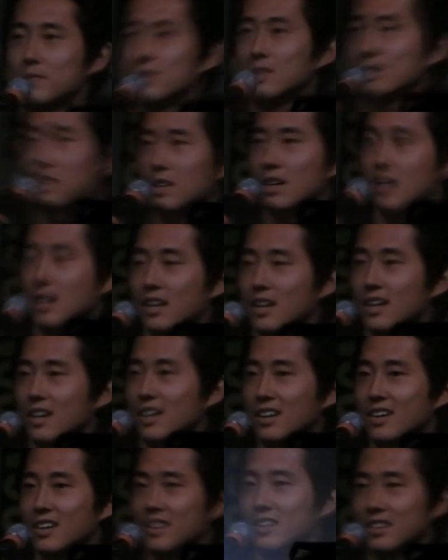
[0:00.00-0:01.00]

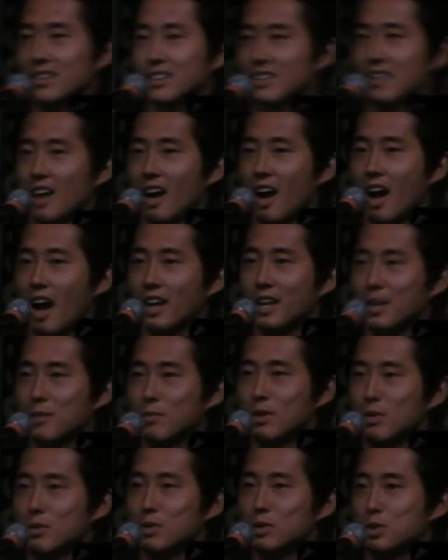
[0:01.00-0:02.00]
uh, I can
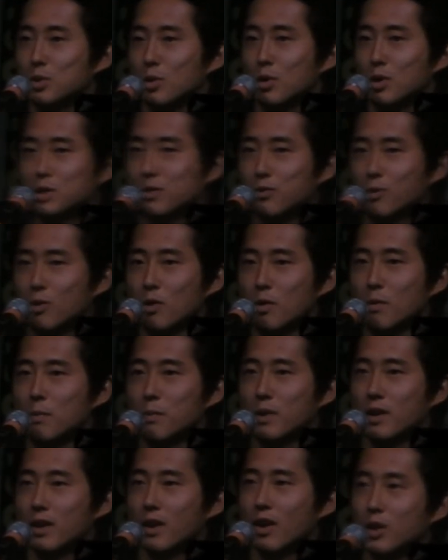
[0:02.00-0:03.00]
be resourceful,
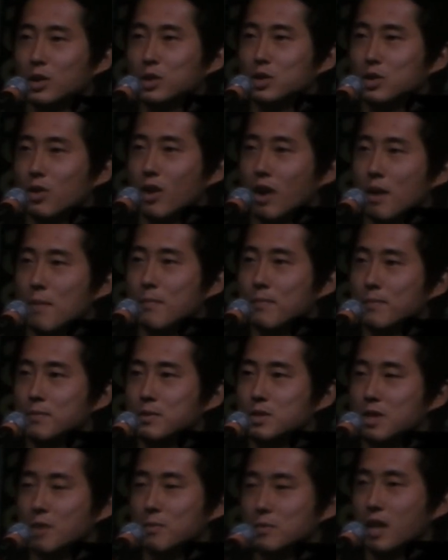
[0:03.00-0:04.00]
but also I'm
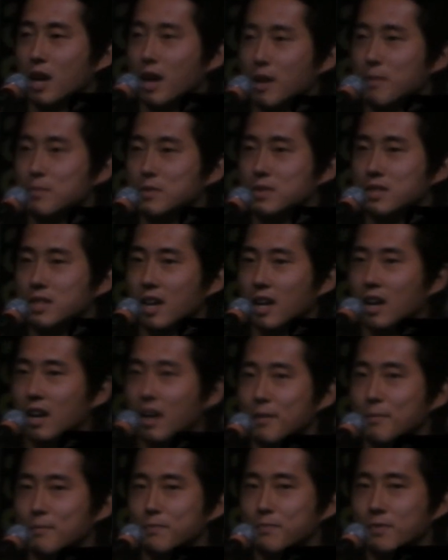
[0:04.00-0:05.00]
sometimes
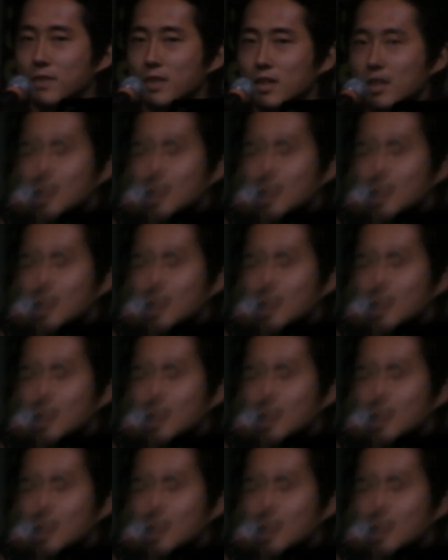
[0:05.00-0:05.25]
um,